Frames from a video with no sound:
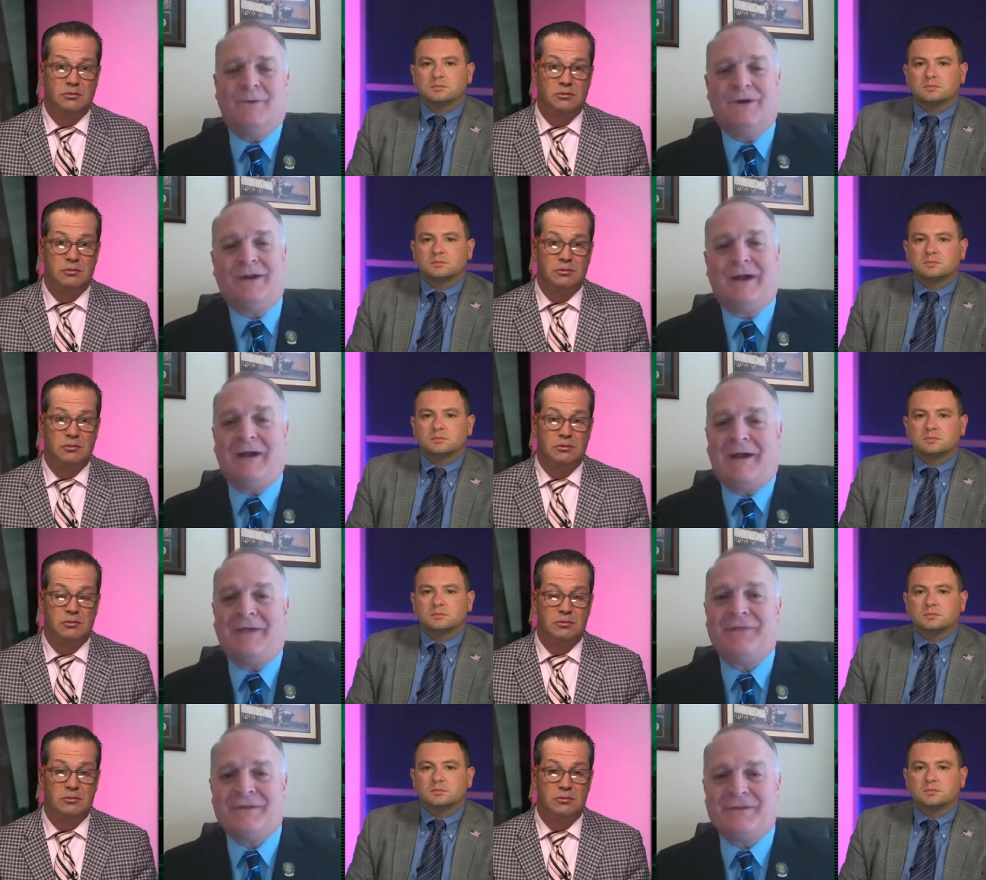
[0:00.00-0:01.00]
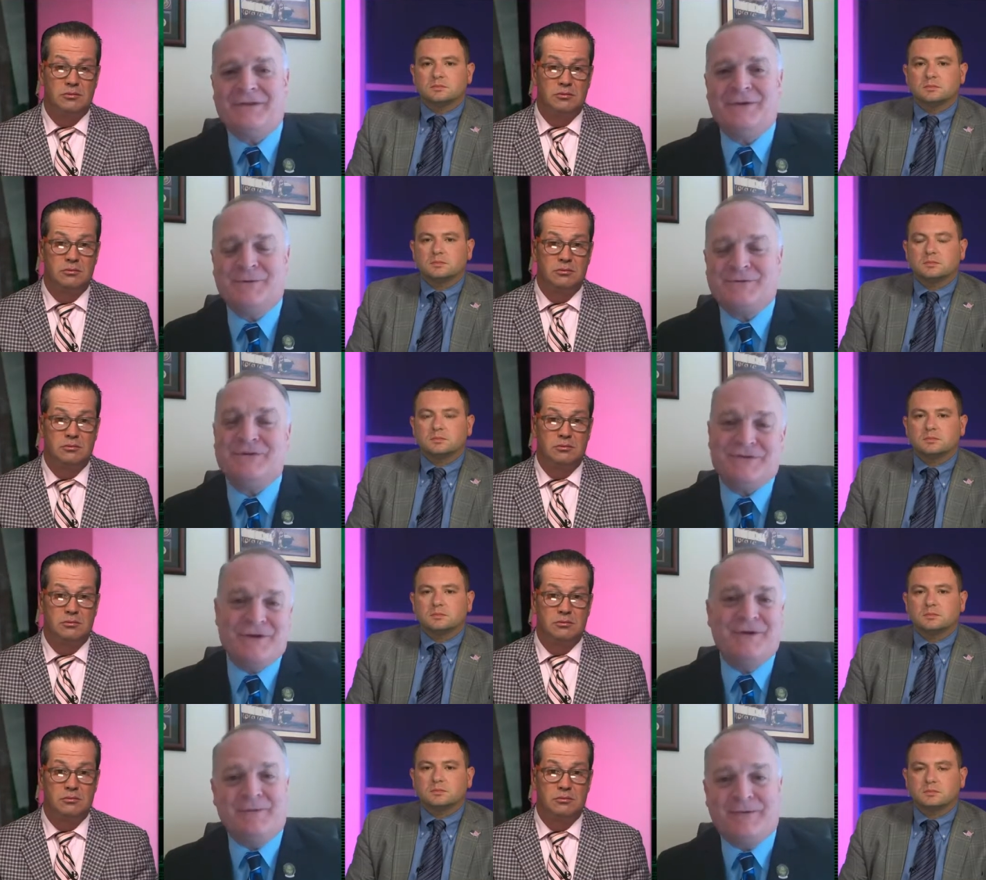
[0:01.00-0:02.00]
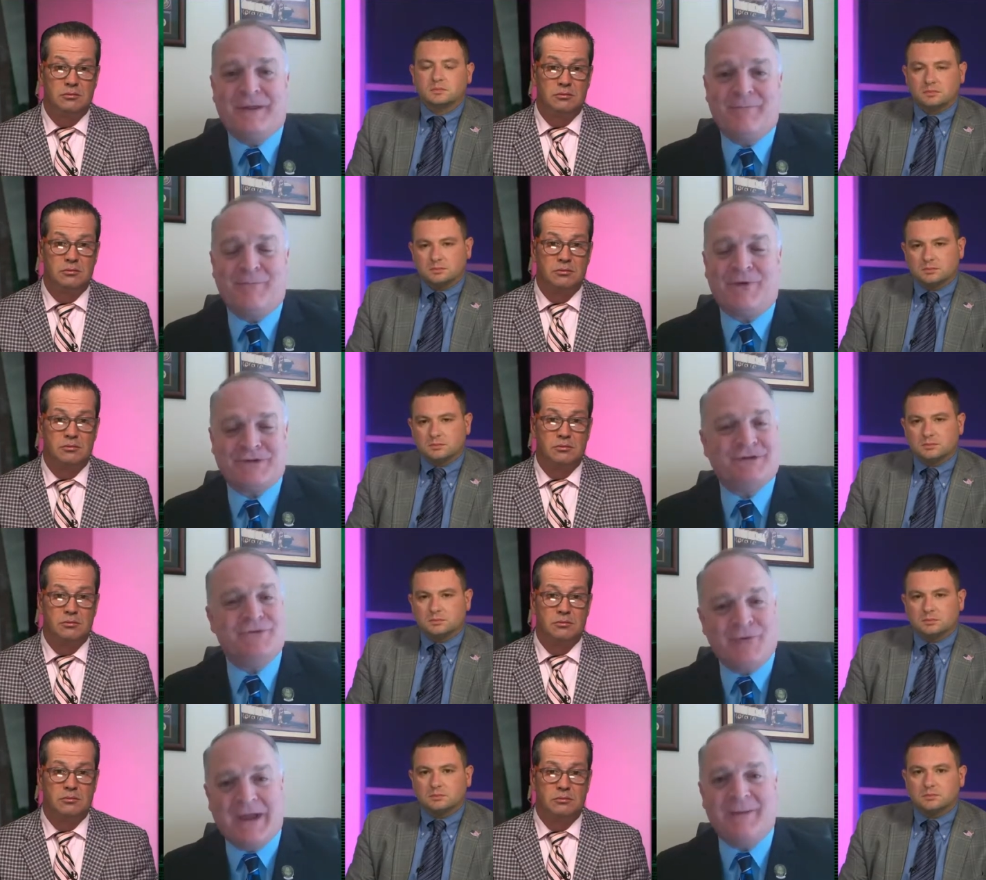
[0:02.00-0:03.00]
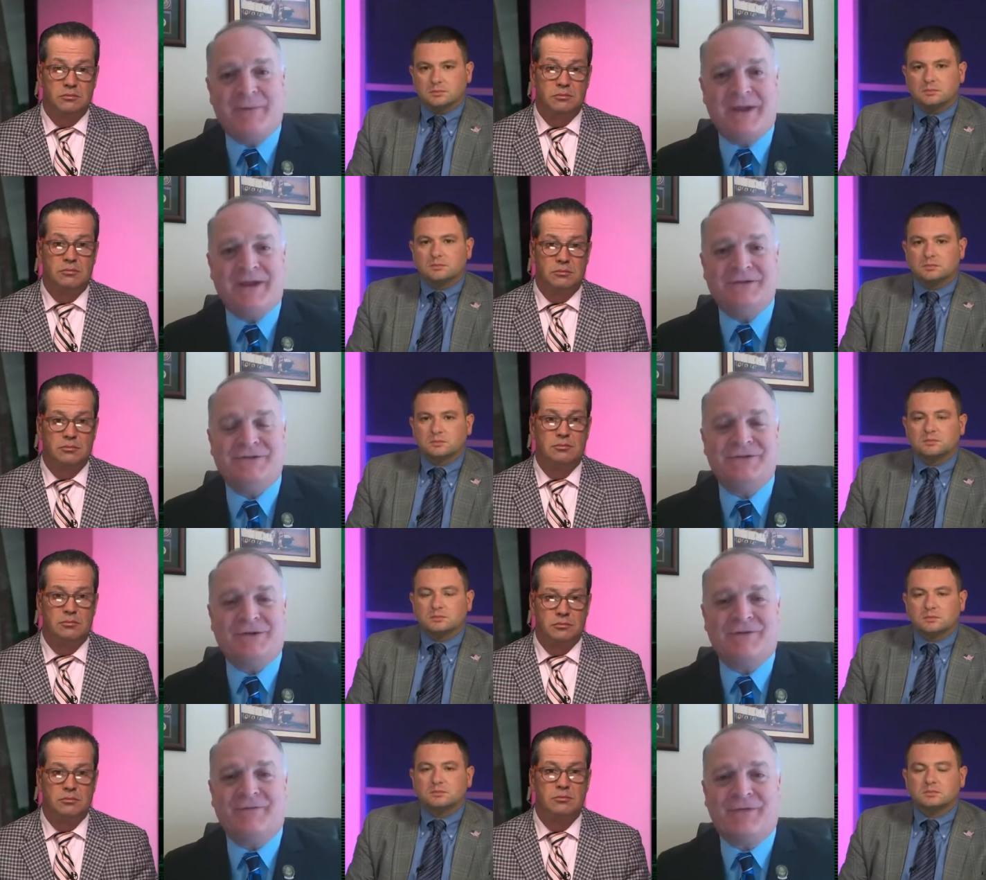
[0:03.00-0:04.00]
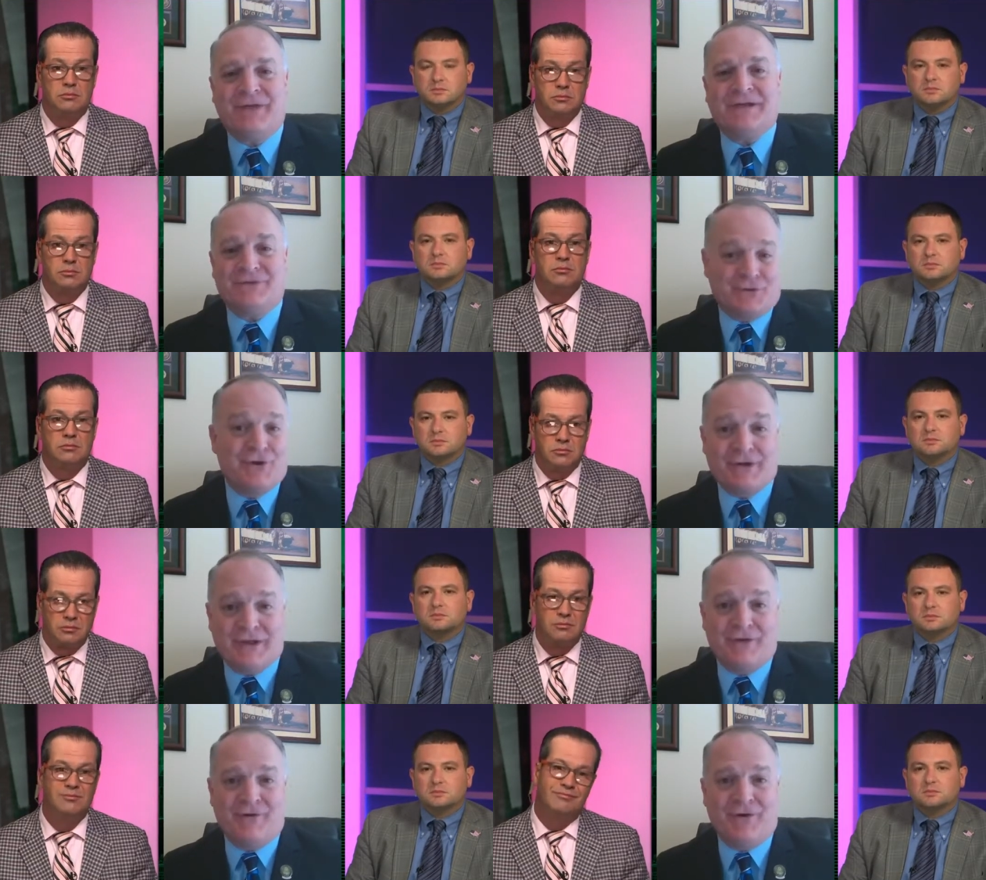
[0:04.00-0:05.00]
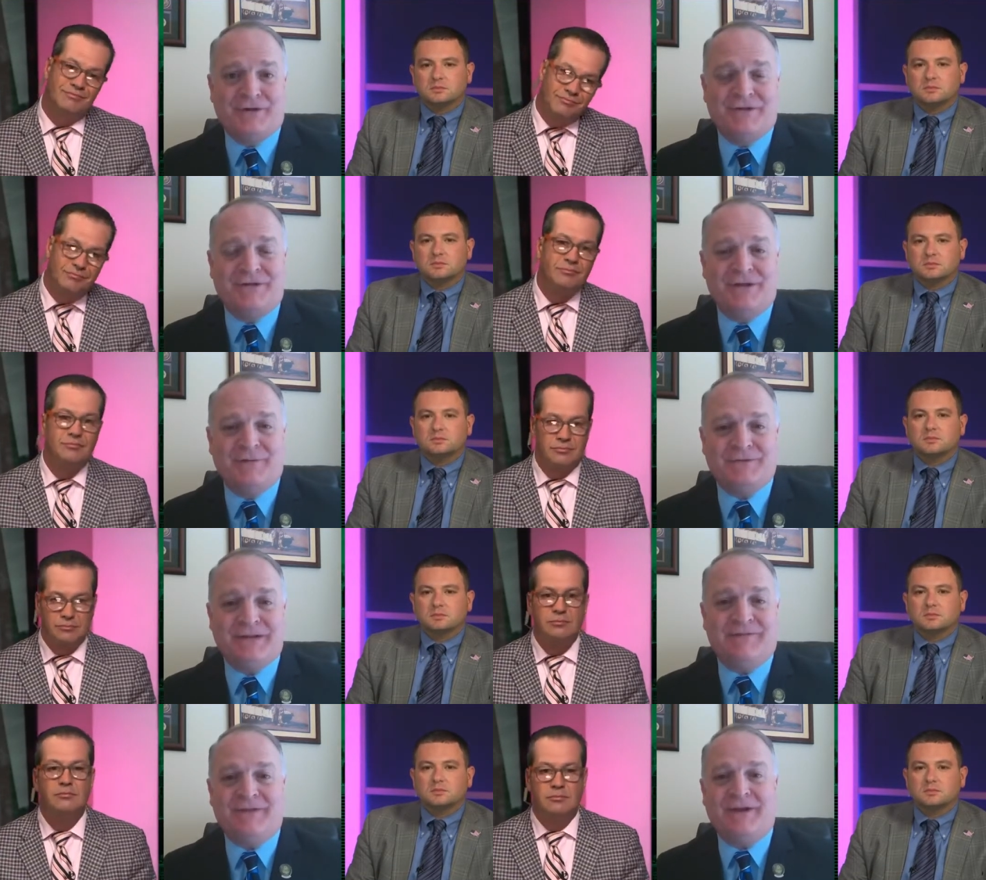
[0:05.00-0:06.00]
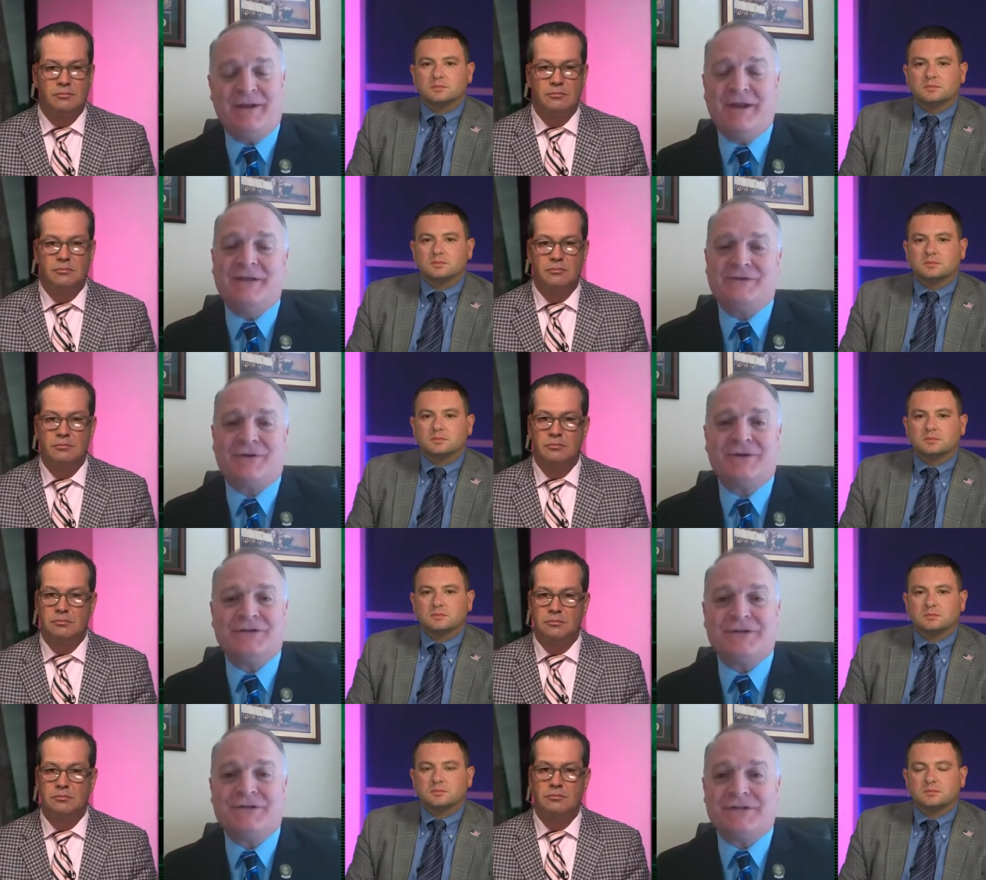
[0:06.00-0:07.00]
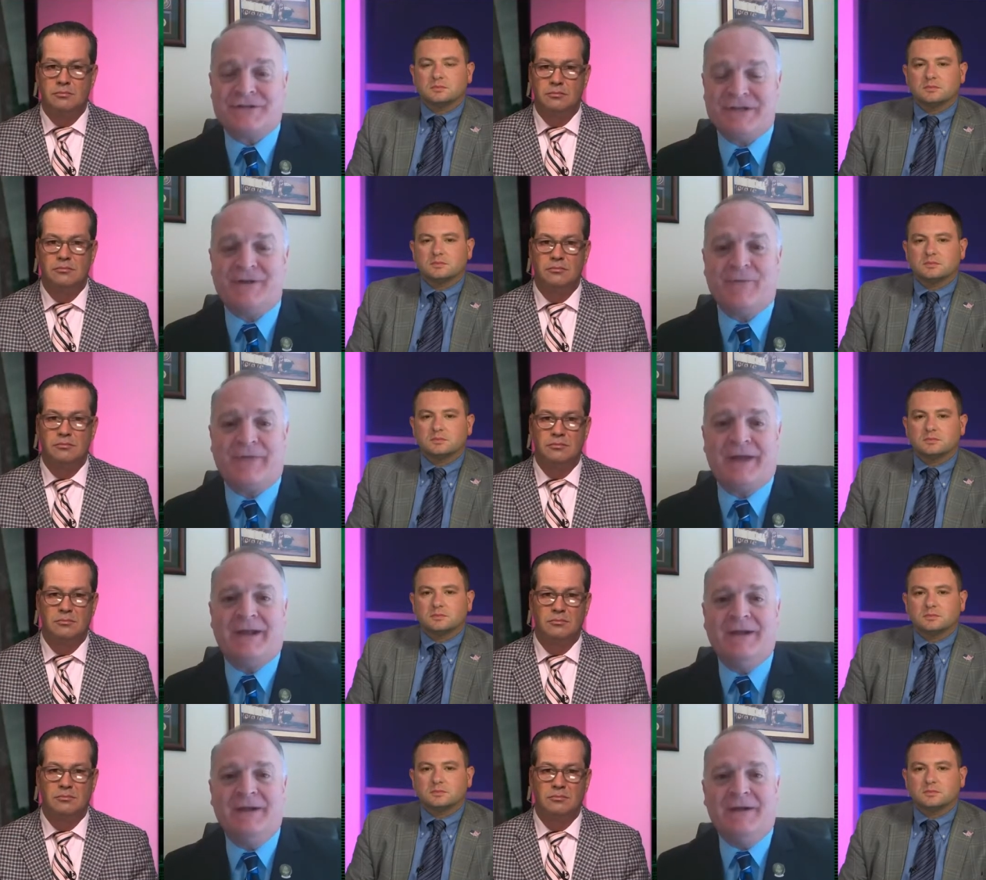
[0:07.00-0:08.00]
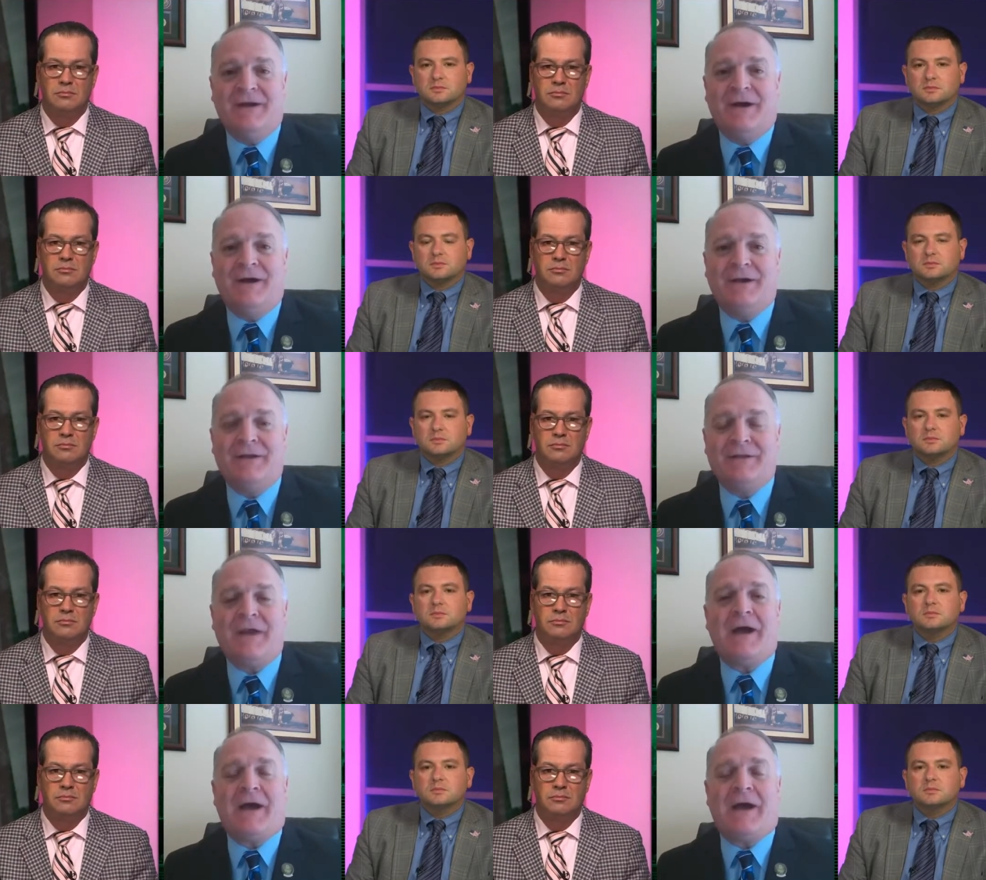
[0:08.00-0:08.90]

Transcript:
Speaker 1: Well, I, I, think that you know she's in a presidential campaign and she's looking for things that are going to get her on you know TV, and certainly she succeeded with that. Uh,